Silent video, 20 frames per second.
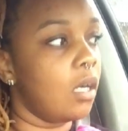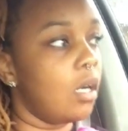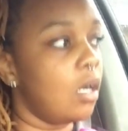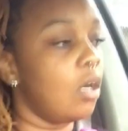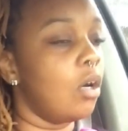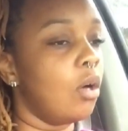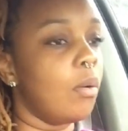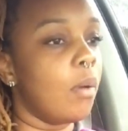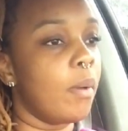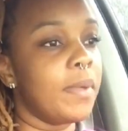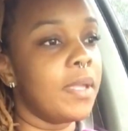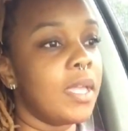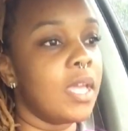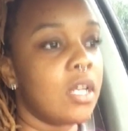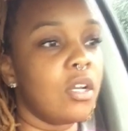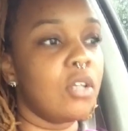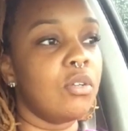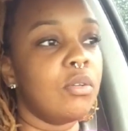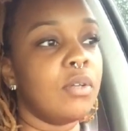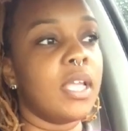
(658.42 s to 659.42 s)
oh, when we
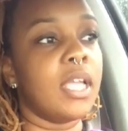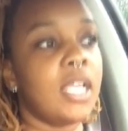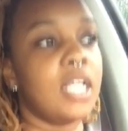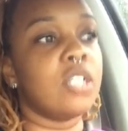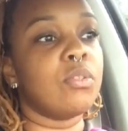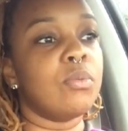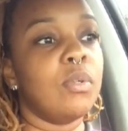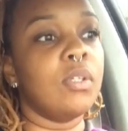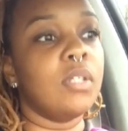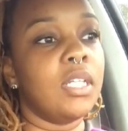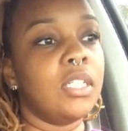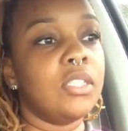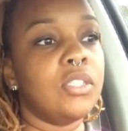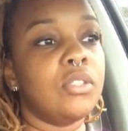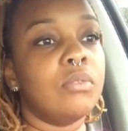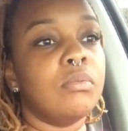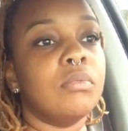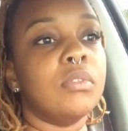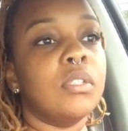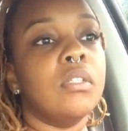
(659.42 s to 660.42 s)
get a new case, we'll
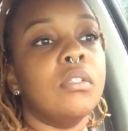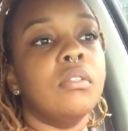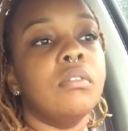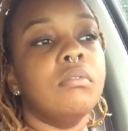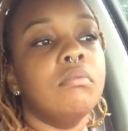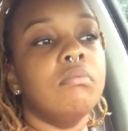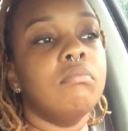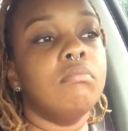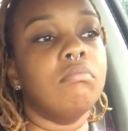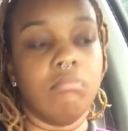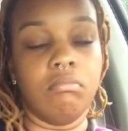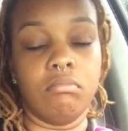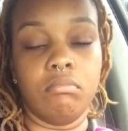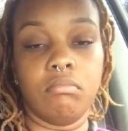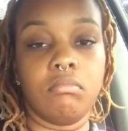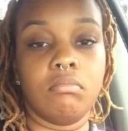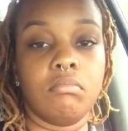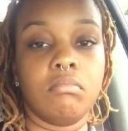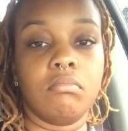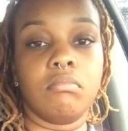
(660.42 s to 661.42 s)
let you know.
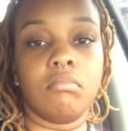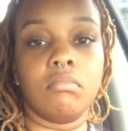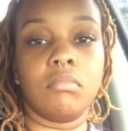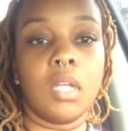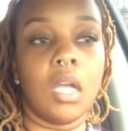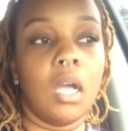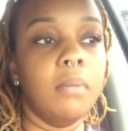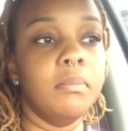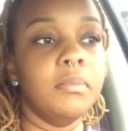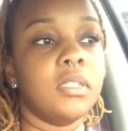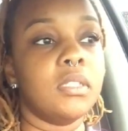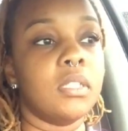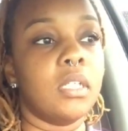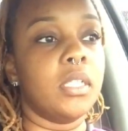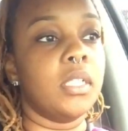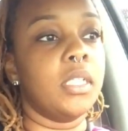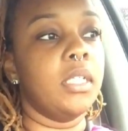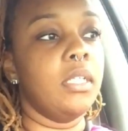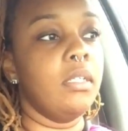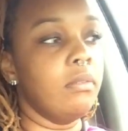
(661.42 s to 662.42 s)
I'm
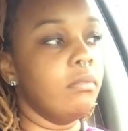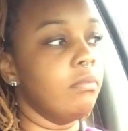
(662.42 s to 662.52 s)
sorry.